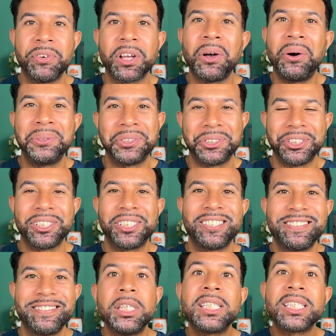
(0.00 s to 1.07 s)
cultures.
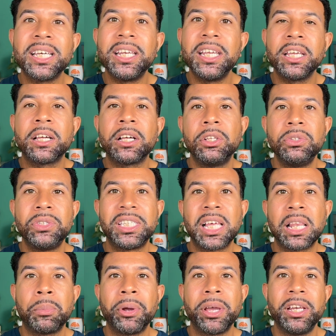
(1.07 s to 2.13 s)
This could include
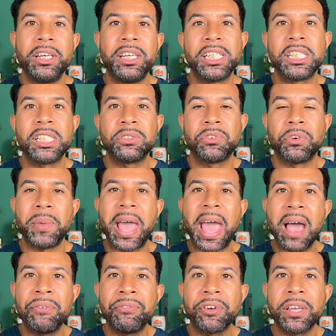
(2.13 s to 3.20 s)
celebrating dishes from
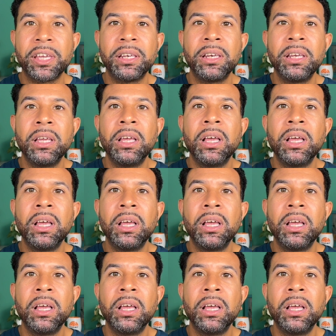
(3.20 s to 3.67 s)
African,